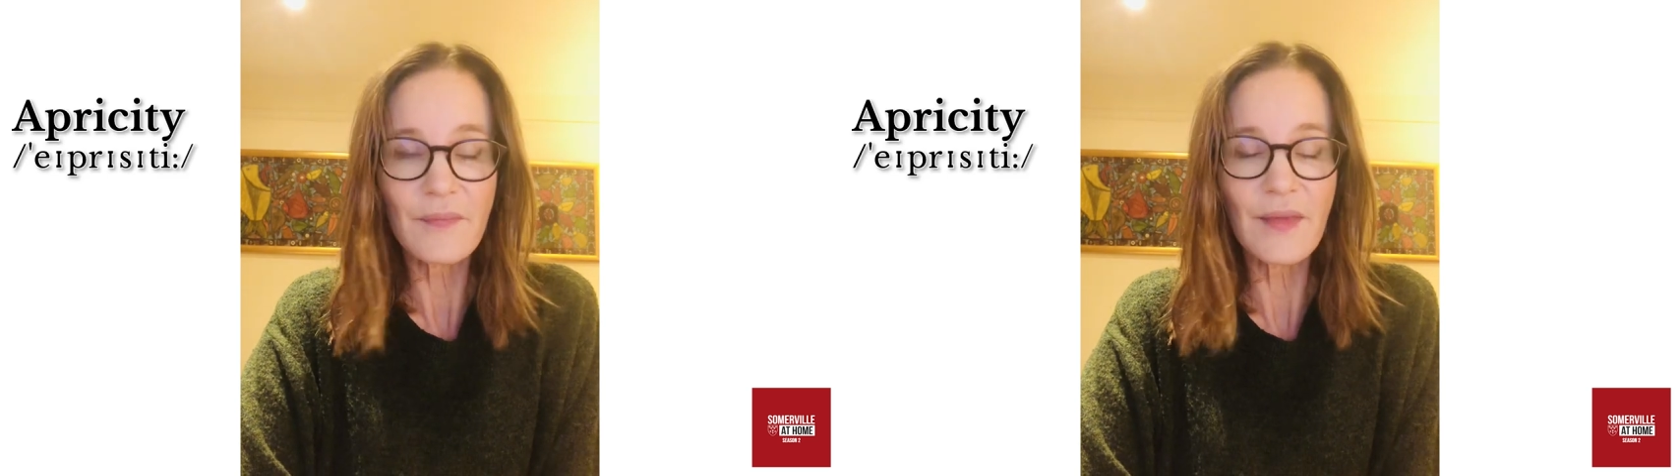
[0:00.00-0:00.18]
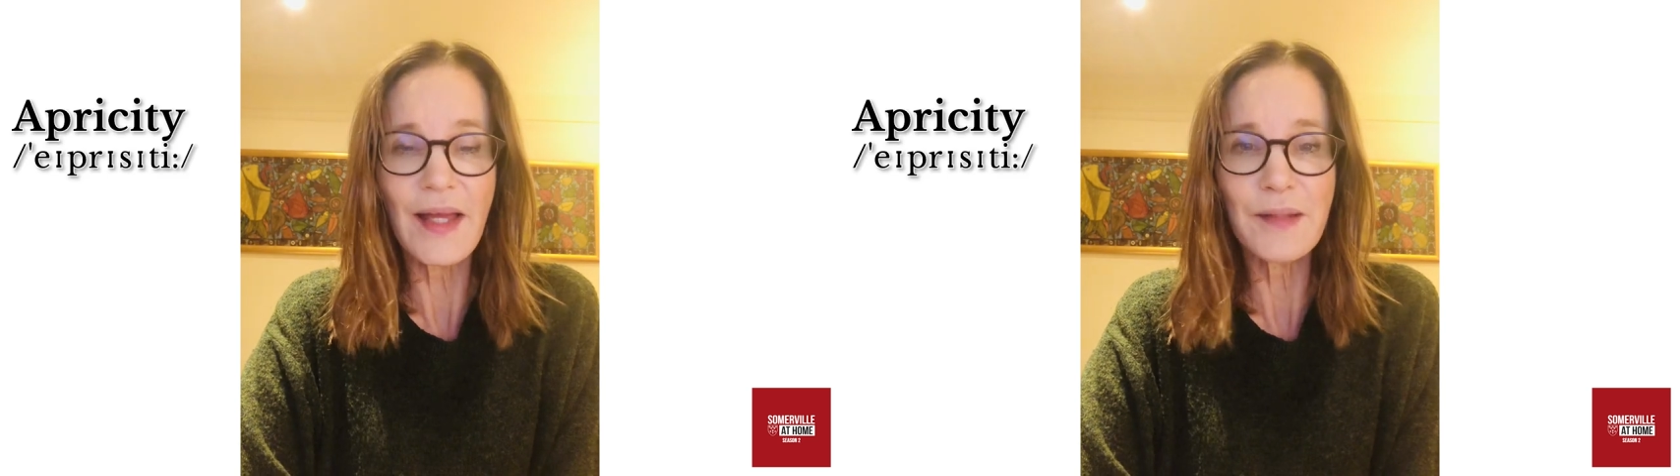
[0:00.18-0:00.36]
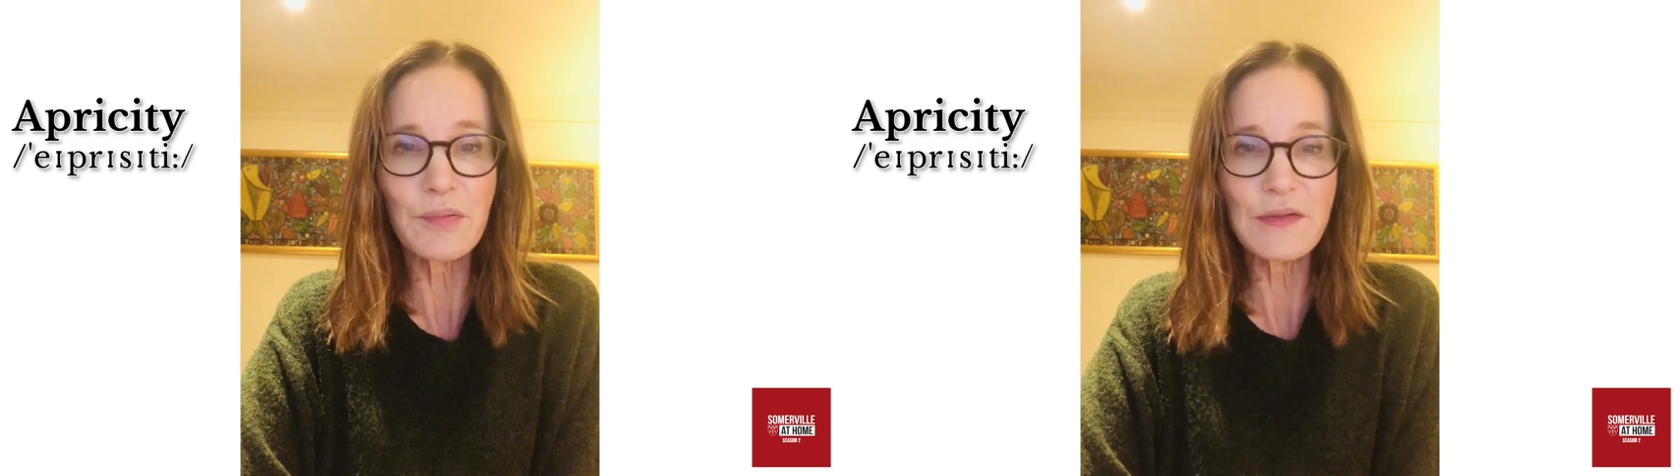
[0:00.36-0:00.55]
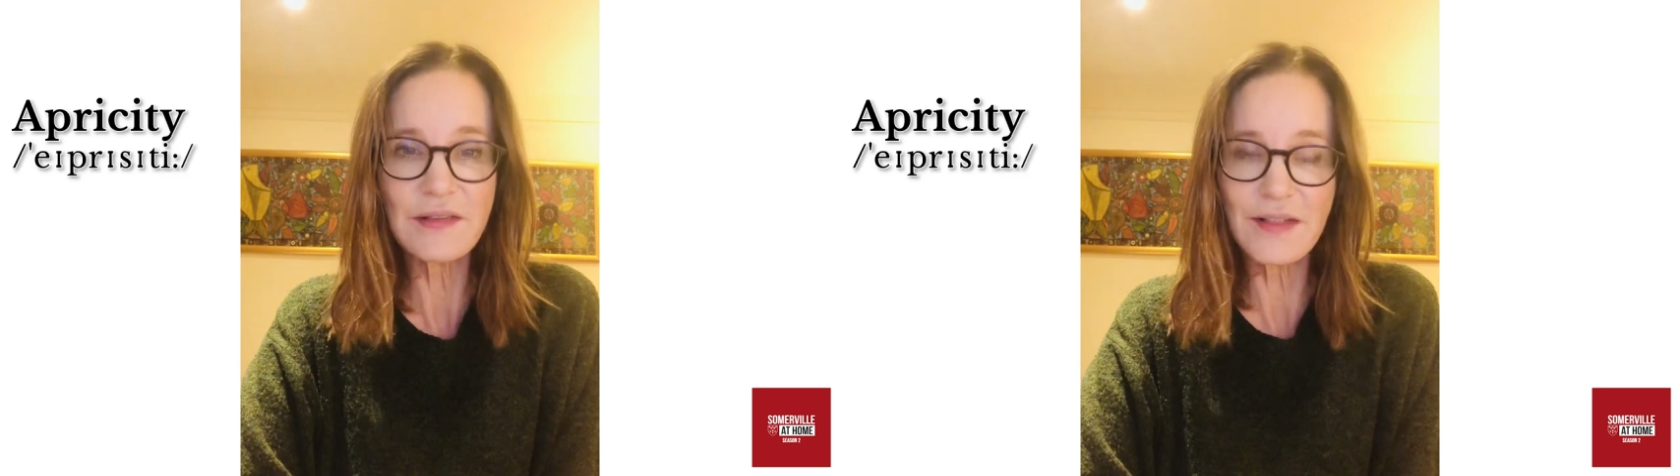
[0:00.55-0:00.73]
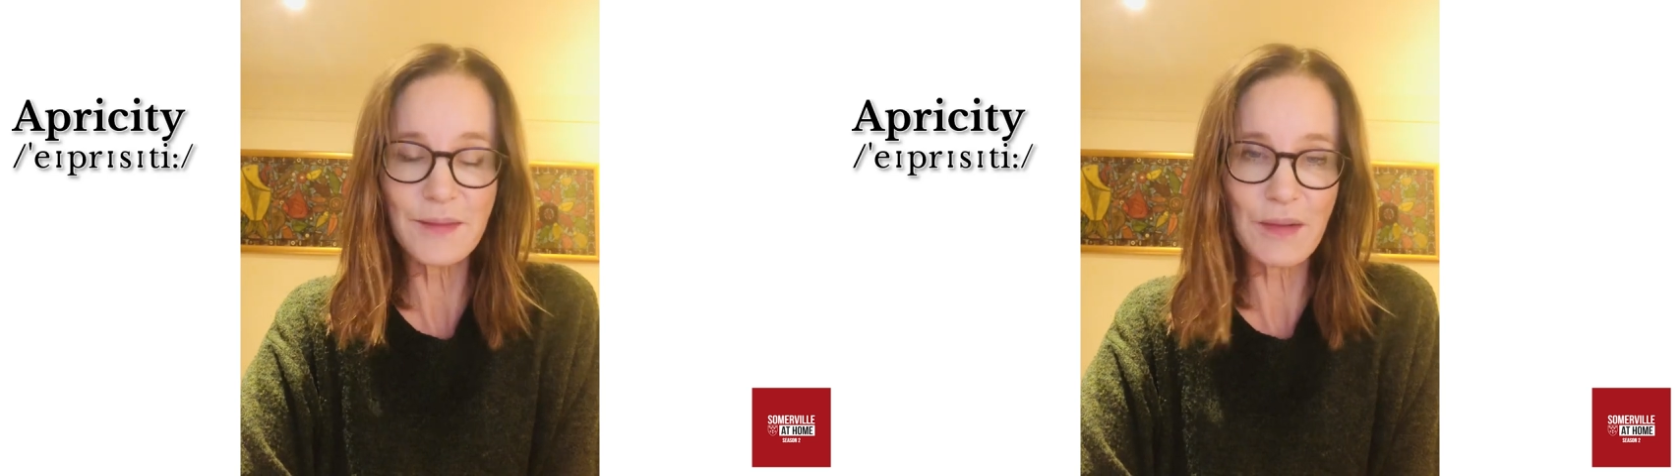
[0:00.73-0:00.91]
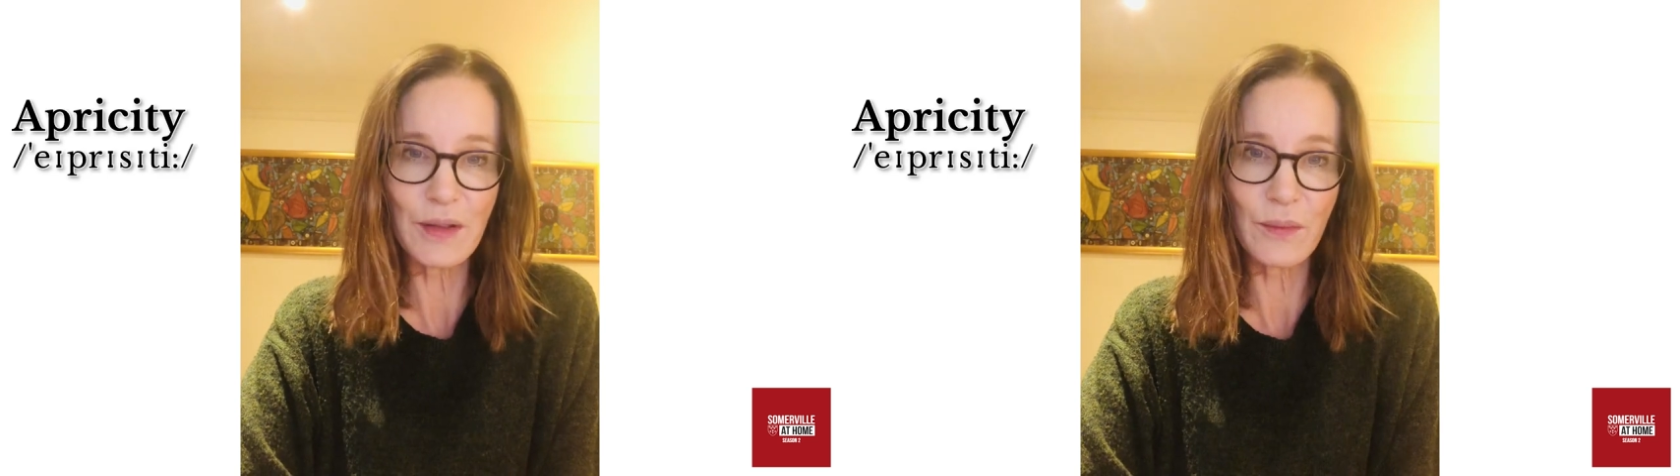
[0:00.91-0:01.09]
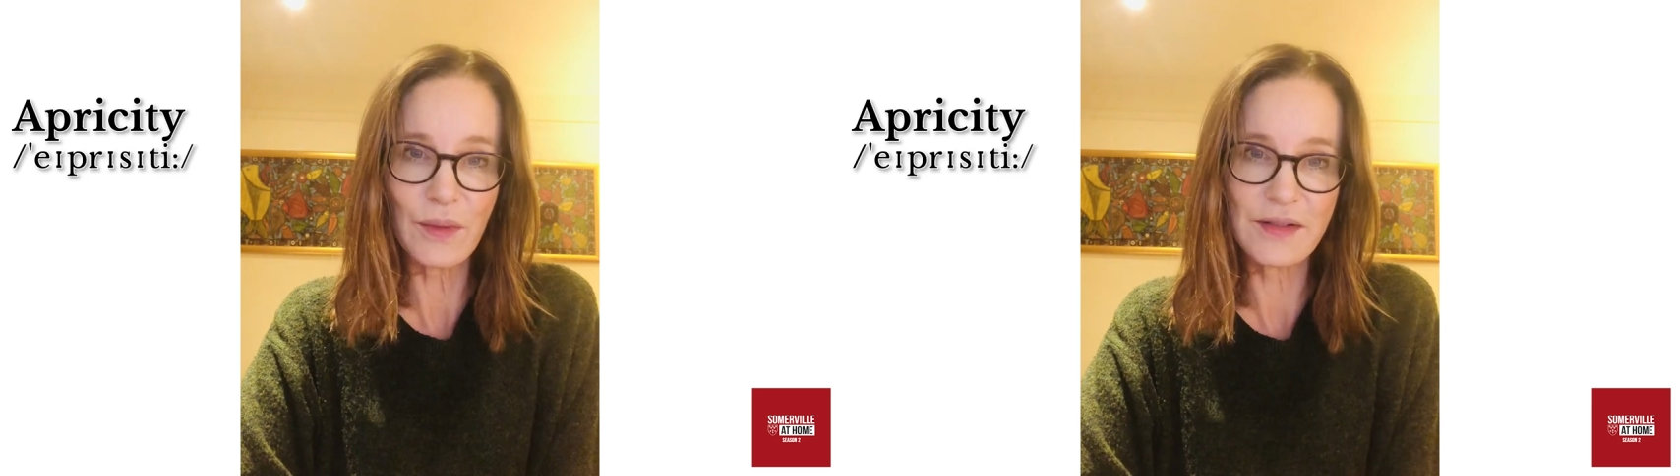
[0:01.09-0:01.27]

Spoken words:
Apricity being a word